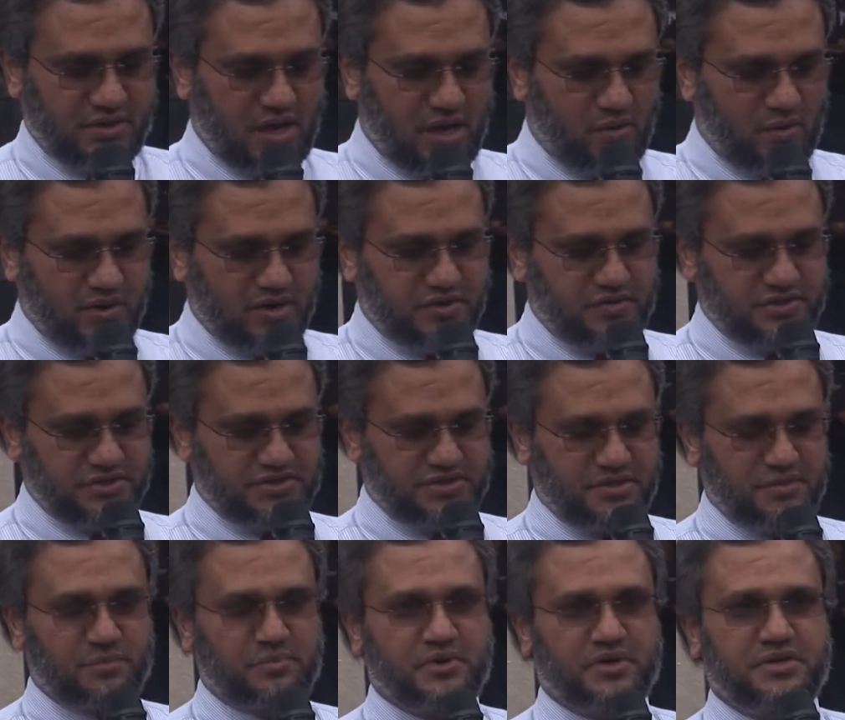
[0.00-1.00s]
our
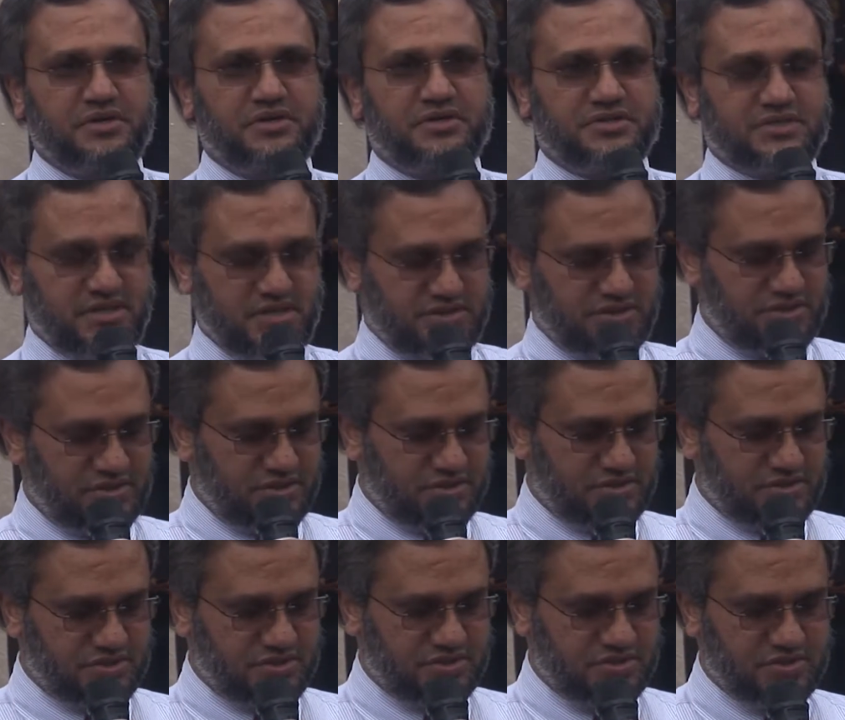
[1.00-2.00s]
Christian brothers and
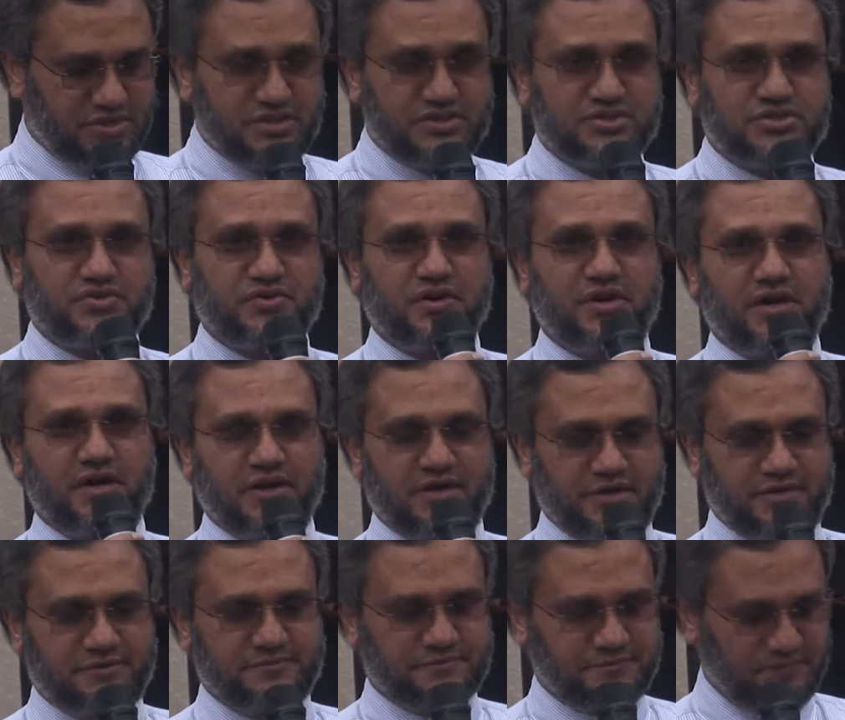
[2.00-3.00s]
sisters in Sri
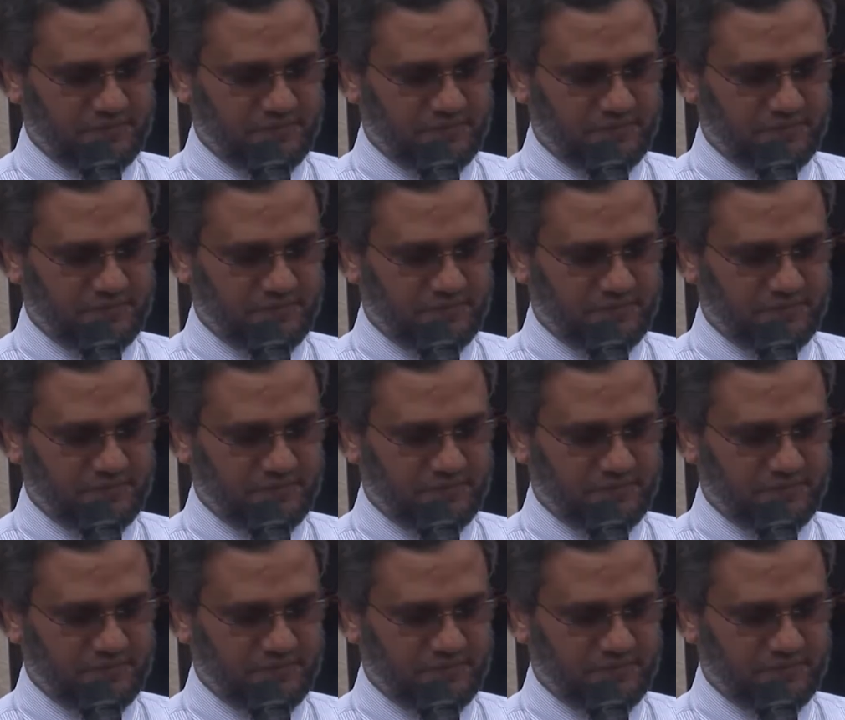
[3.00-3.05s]
Lanka.